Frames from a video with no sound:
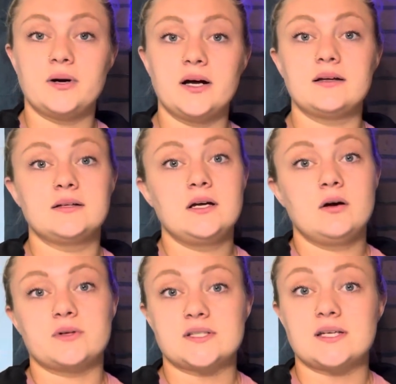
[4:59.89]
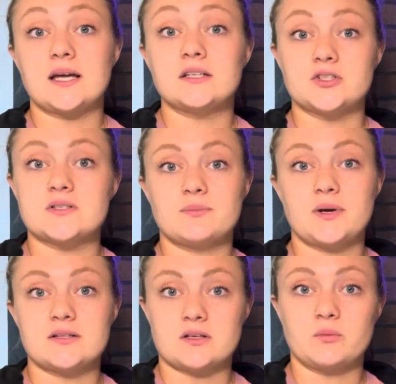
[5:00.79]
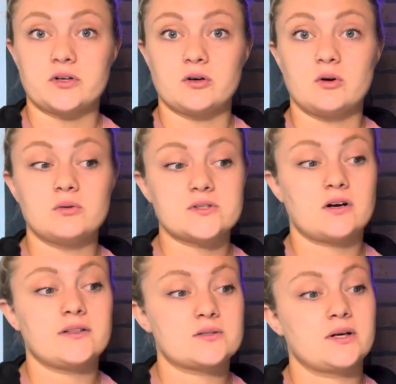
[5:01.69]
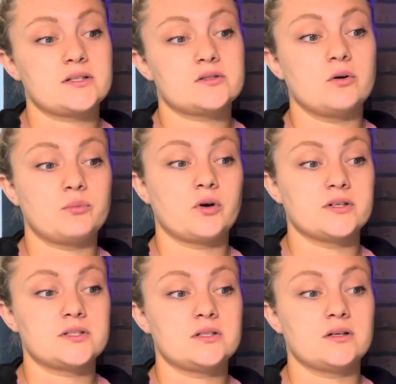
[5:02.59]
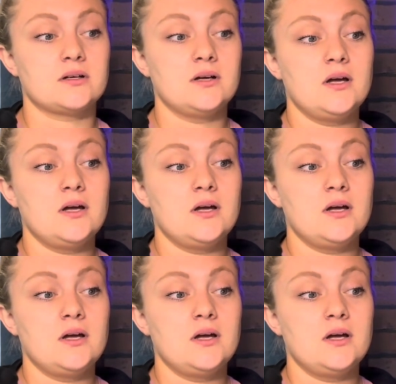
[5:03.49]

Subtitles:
But once again, it just depends on what your goals are. That's why it's so important to